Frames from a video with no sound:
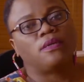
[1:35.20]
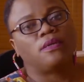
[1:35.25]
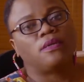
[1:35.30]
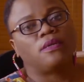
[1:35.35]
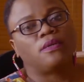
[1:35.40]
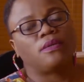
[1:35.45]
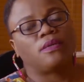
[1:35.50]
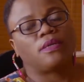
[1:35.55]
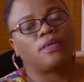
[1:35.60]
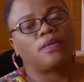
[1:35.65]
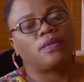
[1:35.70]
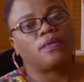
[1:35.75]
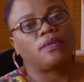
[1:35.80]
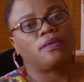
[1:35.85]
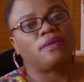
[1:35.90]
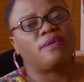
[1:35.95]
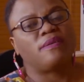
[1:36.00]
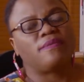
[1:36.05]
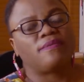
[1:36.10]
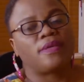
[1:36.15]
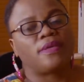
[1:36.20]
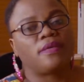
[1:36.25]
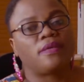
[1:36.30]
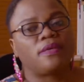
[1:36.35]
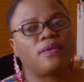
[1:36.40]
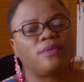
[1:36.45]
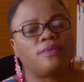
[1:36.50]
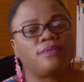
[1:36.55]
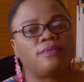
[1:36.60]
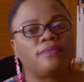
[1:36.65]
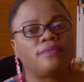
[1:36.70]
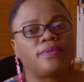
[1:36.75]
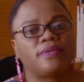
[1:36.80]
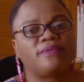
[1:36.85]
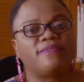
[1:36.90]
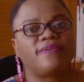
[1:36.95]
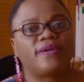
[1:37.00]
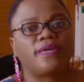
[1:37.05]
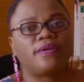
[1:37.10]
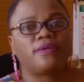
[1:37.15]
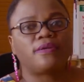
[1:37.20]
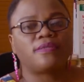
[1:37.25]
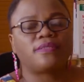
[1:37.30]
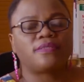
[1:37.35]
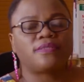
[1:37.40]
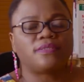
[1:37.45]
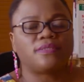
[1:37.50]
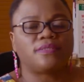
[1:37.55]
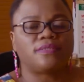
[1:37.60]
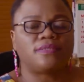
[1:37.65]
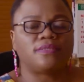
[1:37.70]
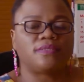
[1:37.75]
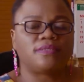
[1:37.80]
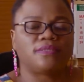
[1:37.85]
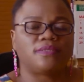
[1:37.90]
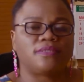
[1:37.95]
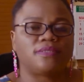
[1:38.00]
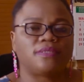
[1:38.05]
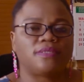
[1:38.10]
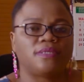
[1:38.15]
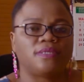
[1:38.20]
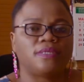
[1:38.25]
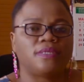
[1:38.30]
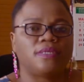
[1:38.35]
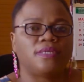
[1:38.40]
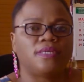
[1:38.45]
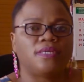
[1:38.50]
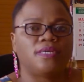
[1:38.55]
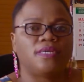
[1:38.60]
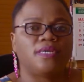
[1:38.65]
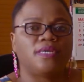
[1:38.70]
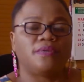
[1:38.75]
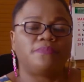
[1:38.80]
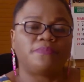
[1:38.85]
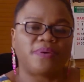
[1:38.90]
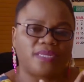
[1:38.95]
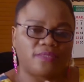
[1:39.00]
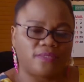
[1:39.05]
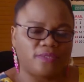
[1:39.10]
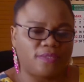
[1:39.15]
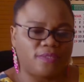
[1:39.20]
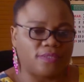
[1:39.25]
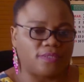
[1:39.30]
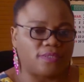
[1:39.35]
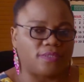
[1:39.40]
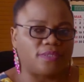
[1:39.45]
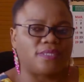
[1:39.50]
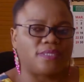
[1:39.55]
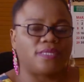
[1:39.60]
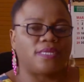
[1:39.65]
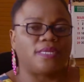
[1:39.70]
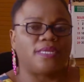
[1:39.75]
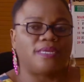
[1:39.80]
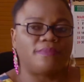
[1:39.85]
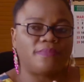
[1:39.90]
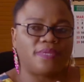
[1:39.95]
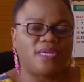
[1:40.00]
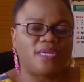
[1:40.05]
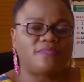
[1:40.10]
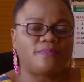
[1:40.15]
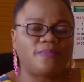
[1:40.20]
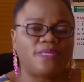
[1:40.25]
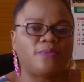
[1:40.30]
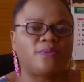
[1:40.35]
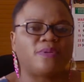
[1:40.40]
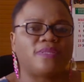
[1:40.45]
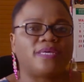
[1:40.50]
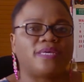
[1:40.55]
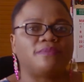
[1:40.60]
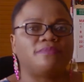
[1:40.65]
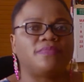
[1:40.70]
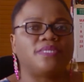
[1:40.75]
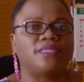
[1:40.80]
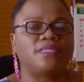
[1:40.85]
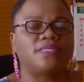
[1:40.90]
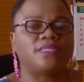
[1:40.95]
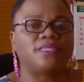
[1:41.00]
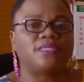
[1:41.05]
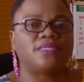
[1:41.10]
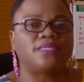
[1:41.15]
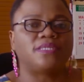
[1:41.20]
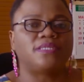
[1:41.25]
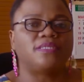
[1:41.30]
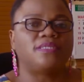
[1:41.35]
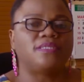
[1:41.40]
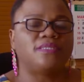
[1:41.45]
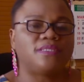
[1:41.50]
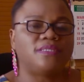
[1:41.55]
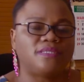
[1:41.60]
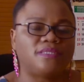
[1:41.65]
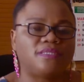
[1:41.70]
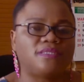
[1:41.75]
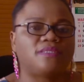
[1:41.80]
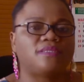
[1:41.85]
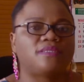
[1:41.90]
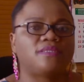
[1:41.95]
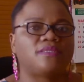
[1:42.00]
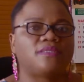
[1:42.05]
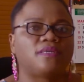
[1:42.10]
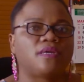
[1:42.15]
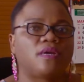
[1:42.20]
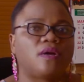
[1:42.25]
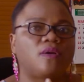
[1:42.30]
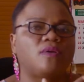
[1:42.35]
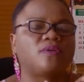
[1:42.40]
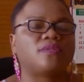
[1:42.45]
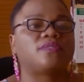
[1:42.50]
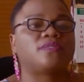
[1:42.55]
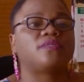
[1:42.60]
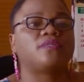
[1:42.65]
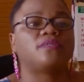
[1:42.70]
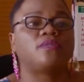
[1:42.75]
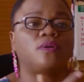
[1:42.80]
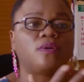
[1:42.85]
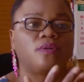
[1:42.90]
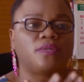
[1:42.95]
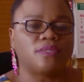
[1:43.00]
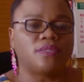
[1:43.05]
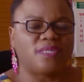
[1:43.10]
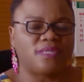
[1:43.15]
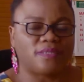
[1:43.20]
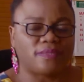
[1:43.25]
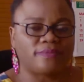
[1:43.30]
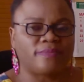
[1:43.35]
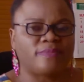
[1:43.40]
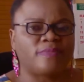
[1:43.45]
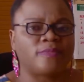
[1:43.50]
Okay, thank you. A virus is a pathogen. And let me explain what that means. It's a disease-causing organism.